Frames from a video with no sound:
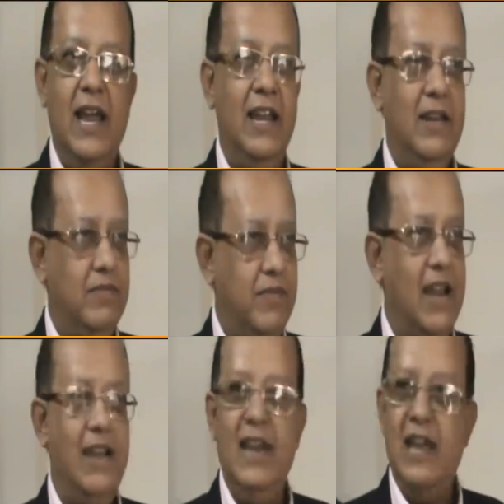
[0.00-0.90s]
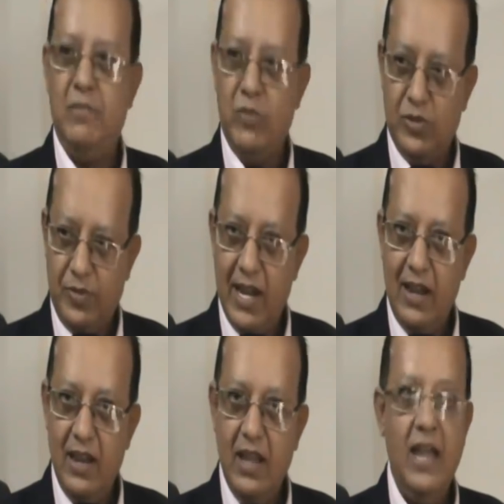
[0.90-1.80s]
and friendly
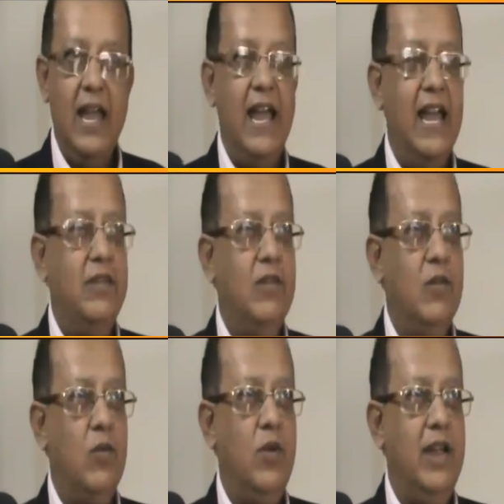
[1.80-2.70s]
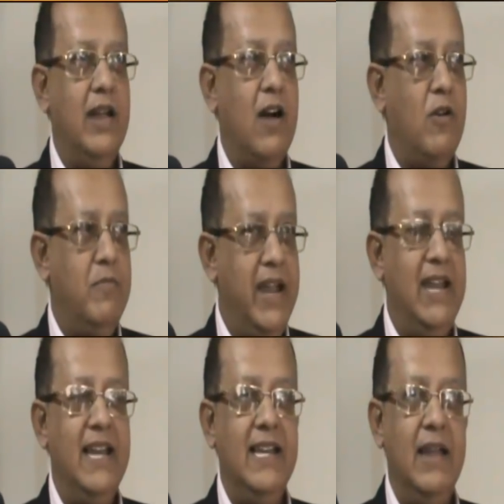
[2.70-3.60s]
atmosphere. And our
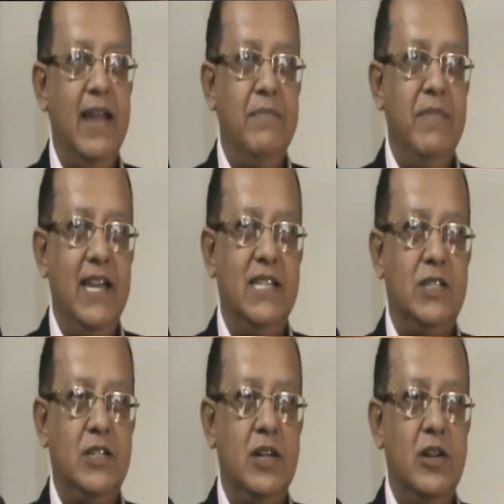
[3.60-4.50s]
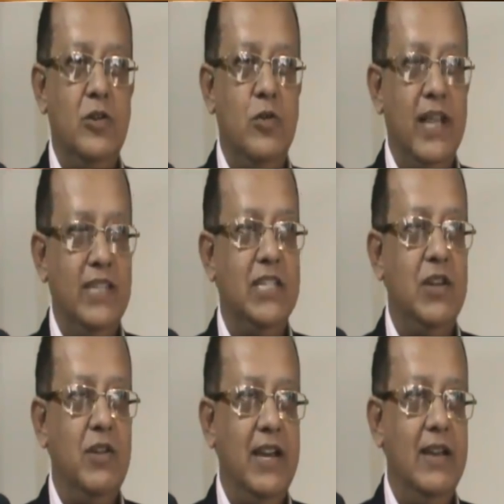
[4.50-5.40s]
main aim is to
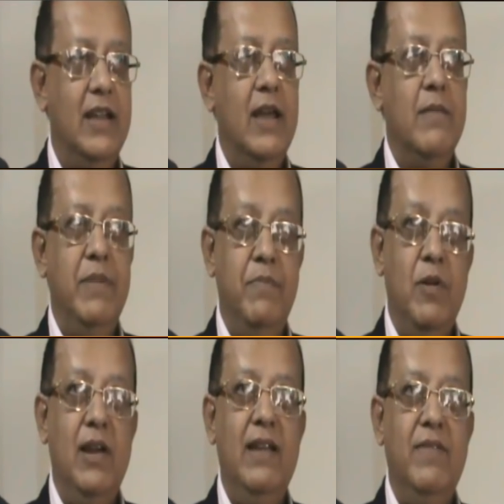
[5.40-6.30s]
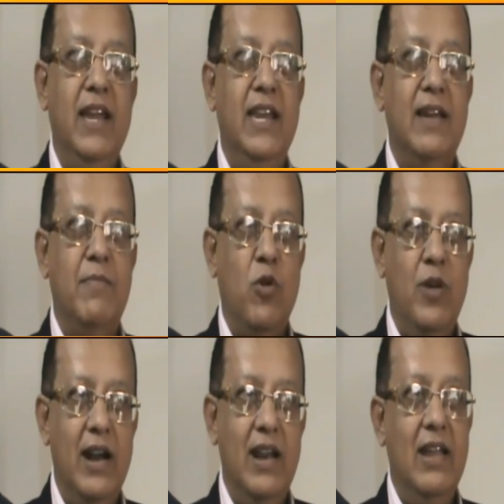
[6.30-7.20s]
ensure that people living in the
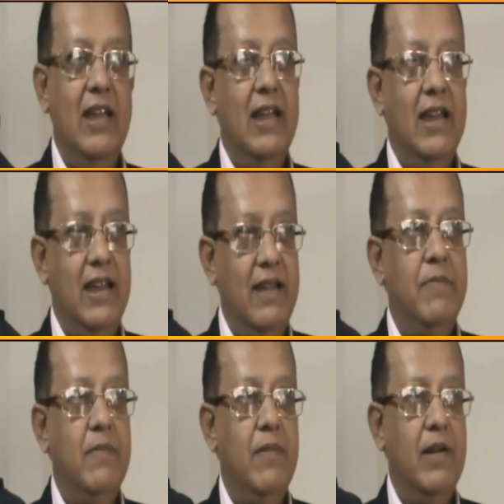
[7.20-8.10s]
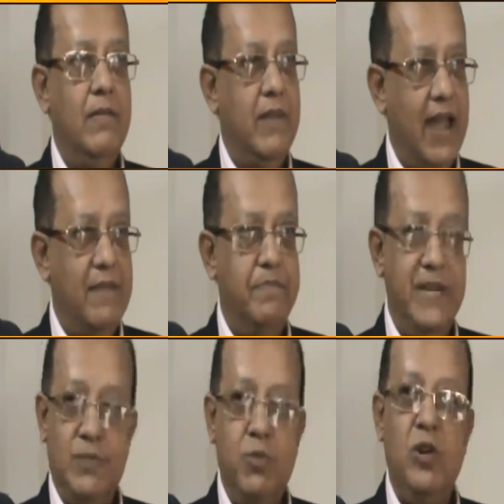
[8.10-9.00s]
border have
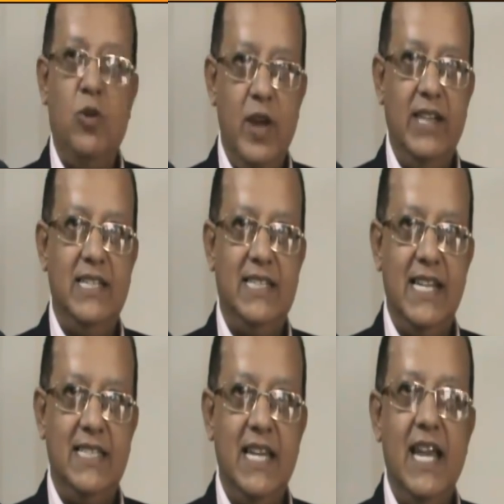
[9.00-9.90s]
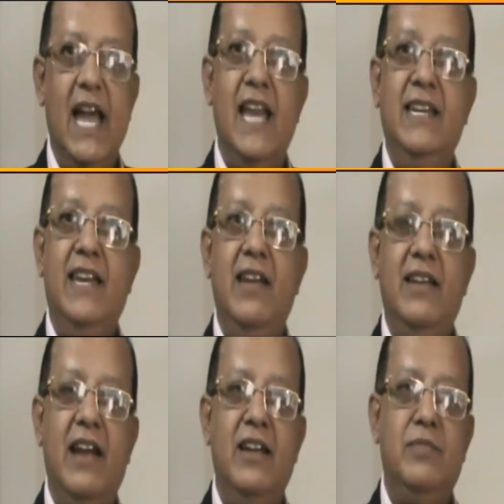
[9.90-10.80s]
peaceful coexistence and
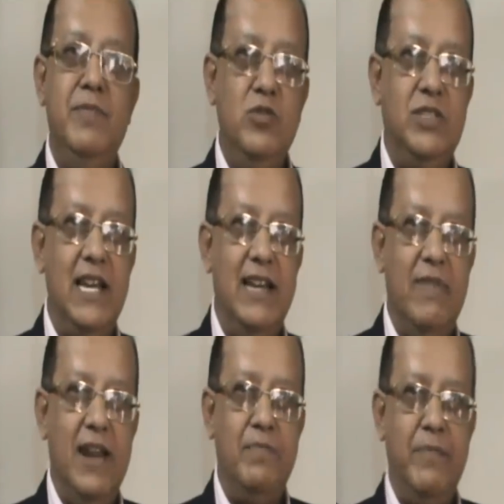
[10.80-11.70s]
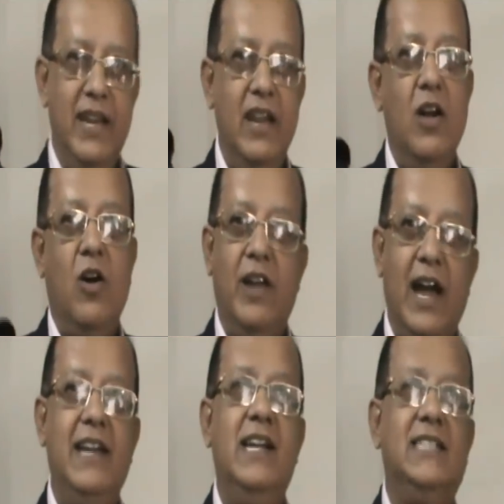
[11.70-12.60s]
there is mutual development on
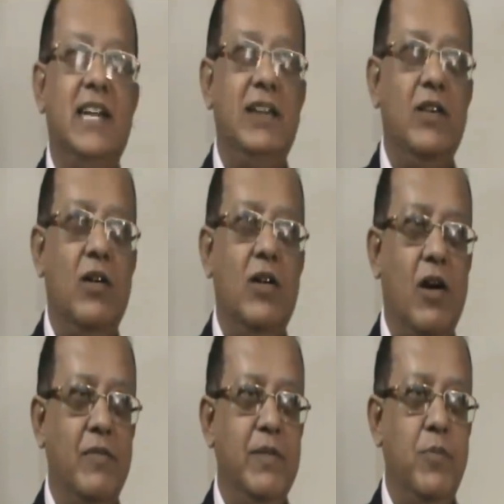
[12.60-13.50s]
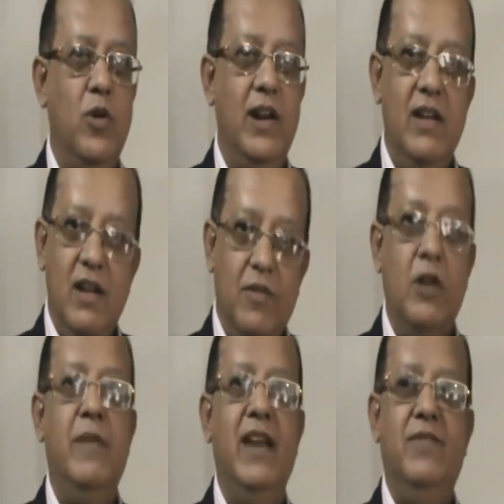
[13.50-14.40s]
either side of the border
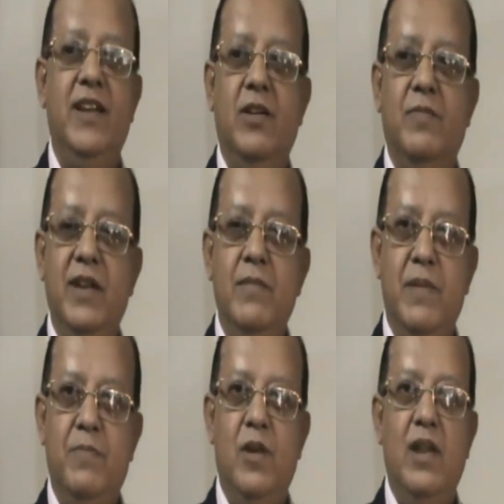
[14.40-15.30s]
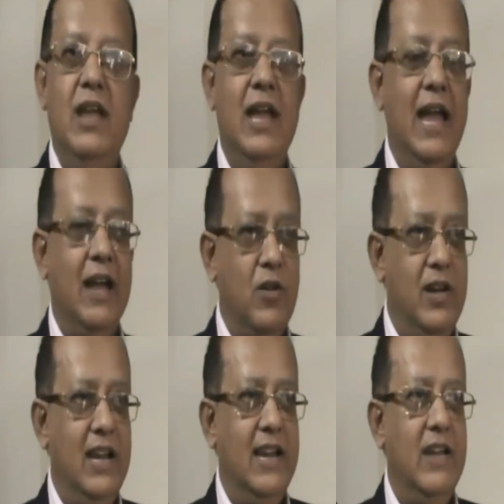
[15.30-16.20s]
for the benefit of the people.
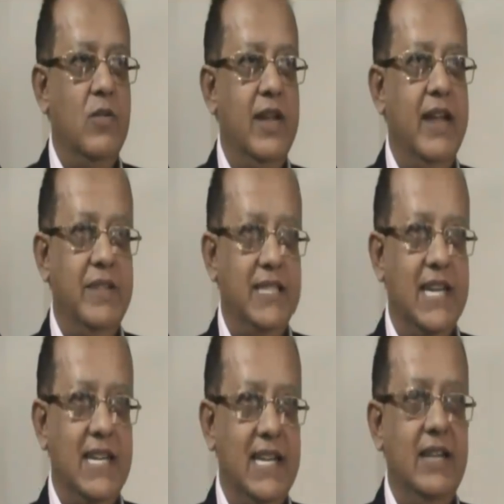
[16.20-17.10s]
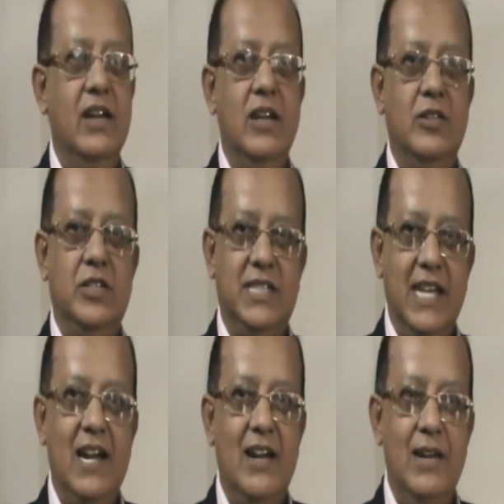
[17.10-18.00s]
Accordingly, we have decided to
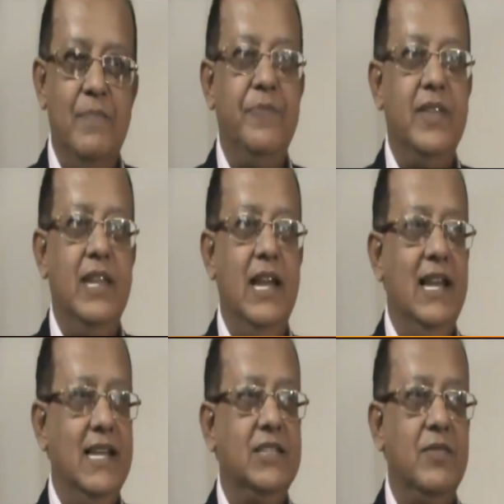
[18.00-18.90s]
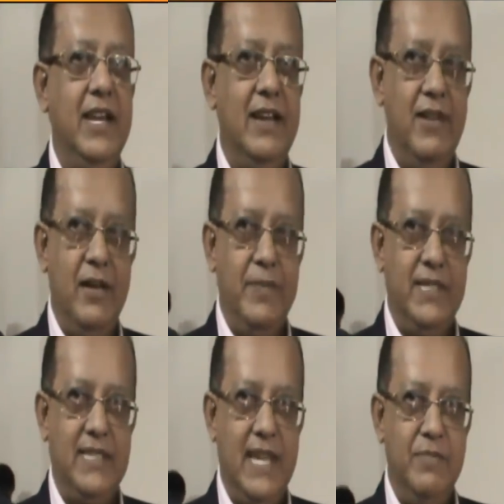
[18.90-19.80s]
share the list of the
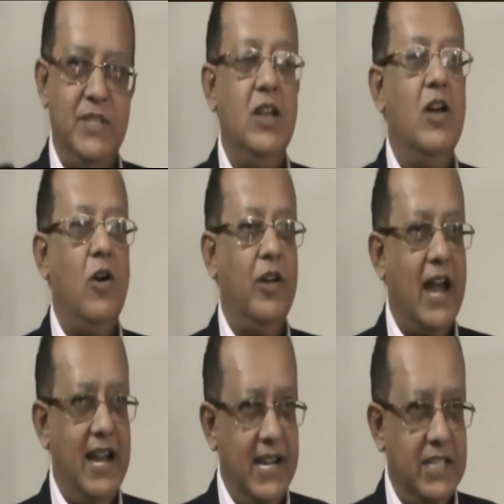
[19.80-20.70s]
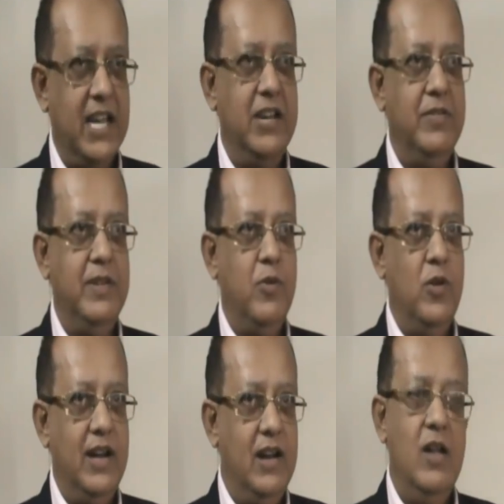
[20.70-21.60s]
development schemes on either side of the
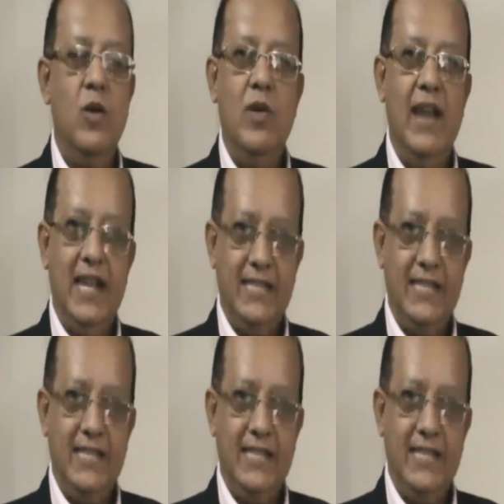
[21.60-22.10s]
border. We'll